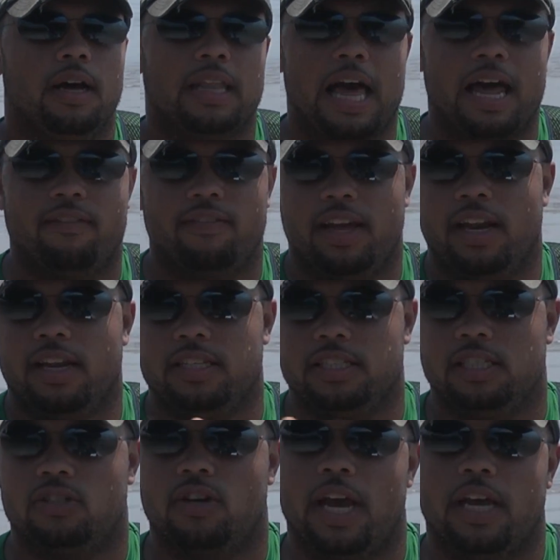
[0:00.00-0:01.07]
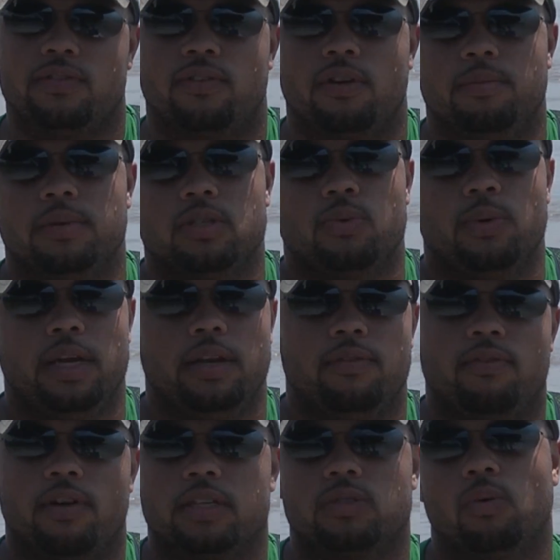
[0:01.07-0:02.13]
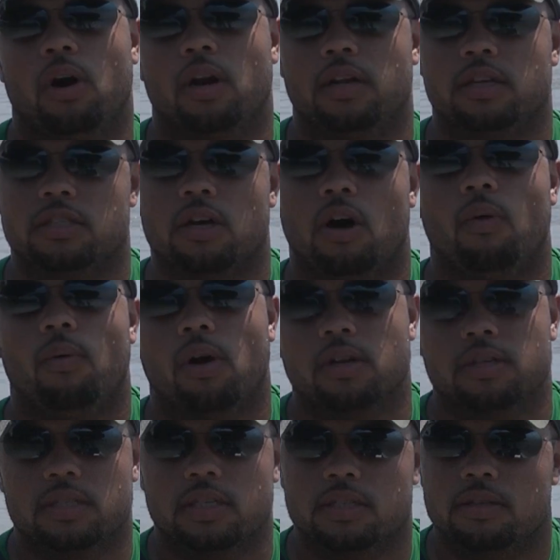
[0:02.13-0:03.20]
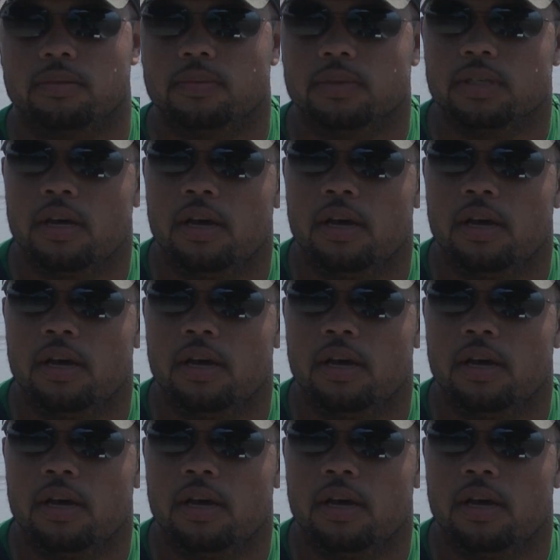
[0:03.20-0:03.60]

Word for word: a lot of energy transfer between freshwater and saltwater systems.